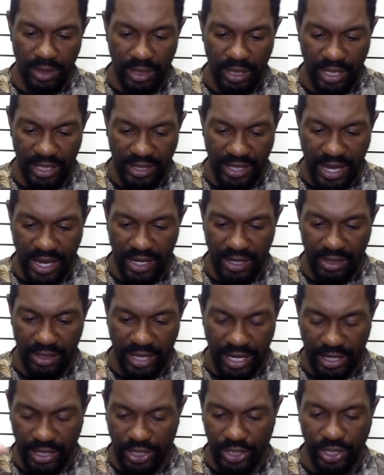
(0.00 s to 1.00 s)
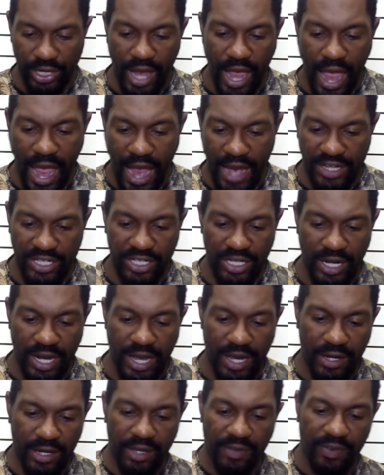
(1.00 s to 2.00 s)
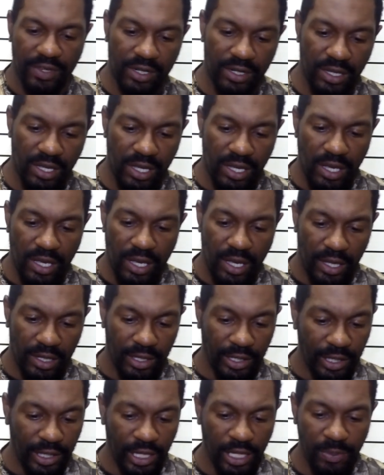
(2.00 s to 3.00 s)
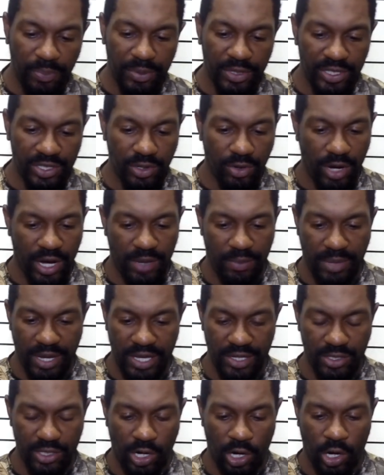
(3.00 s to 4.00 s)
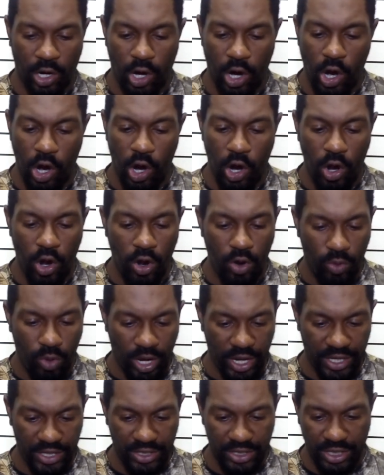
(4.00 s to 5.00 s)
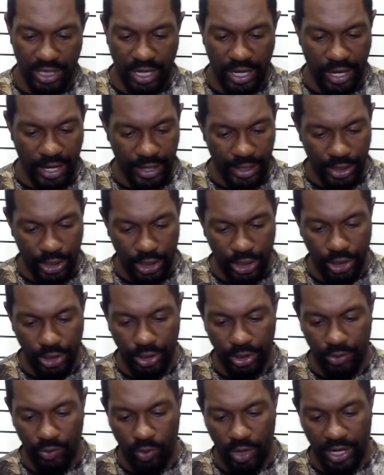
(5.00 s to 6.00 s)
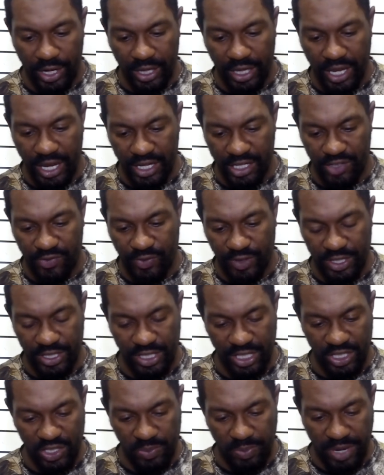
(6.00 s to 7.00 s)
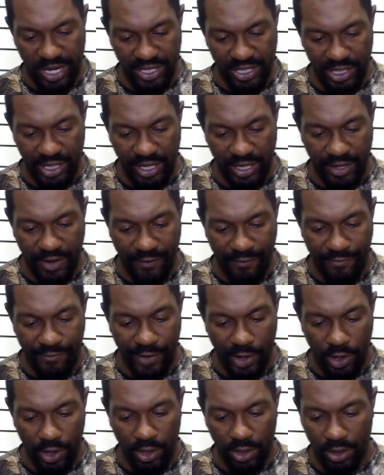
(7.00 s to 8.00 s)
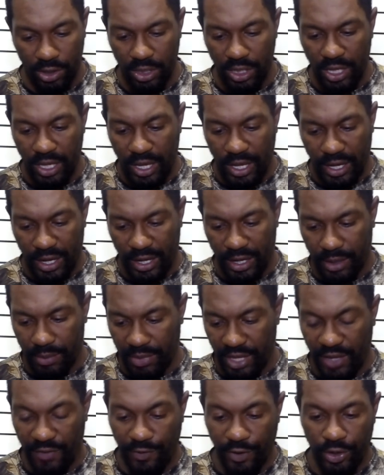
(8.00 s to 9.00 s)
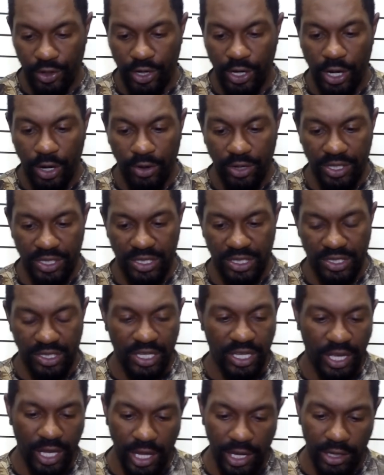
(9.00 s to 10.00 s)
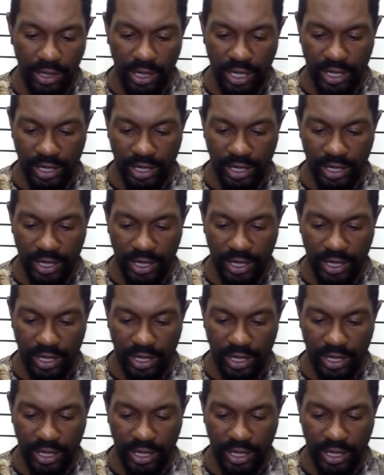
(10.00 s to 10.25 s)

get that good action out of it. Lipless crankbaits are always a good way to catch fish, especially in the fall. If you notice this color